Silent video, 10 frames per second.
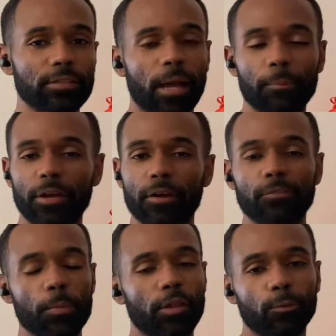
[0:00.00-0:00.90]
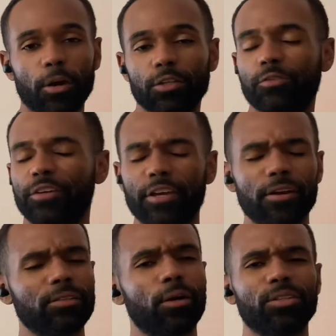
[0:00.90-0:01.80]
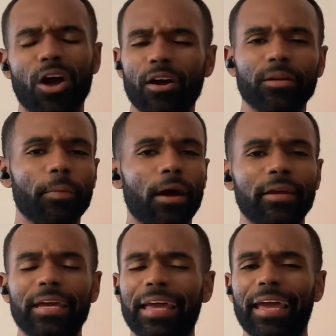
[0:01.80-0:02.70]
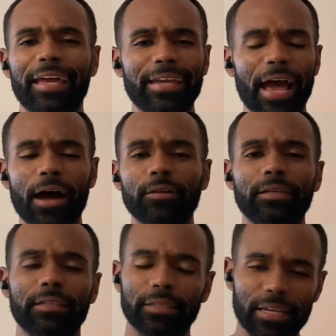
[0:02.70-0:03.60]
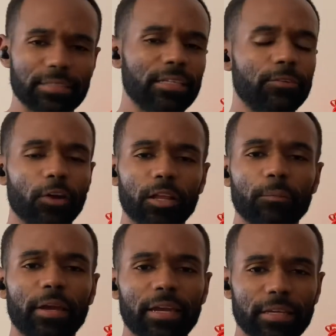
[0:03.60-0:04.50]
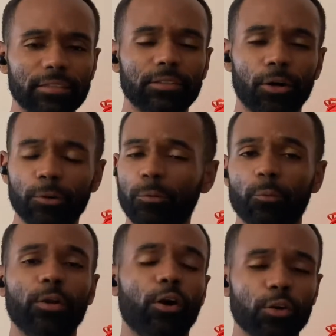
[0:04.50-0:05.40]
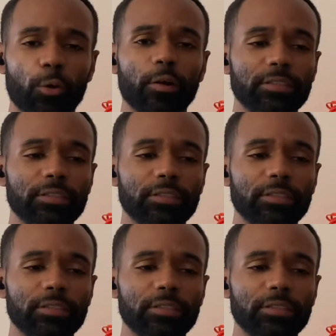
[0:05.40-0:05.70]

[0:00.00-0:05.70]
I'm hearing from other runners for years that were talking about it, and now it's in development. And so we don't know what's